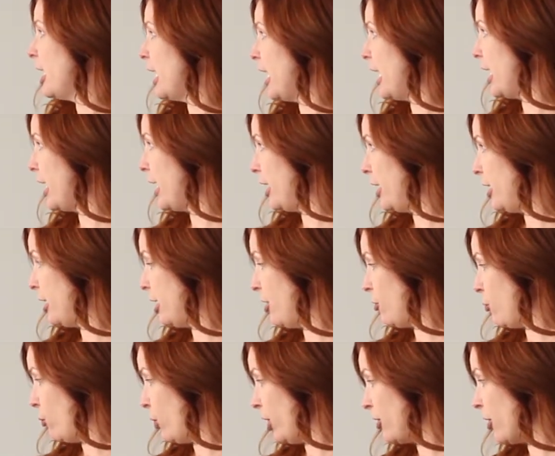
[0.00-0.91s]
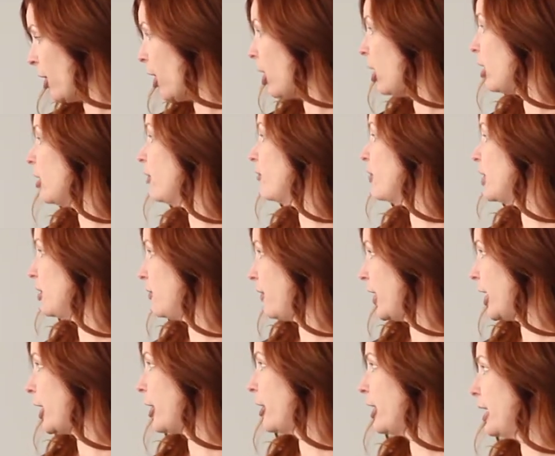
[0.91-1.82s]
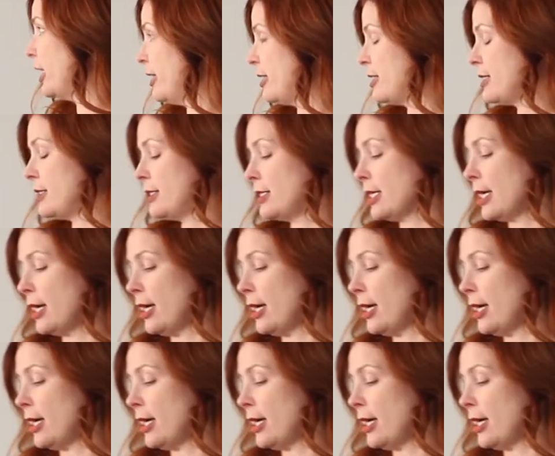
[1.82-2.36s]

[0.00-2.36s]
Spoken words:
and with all of these various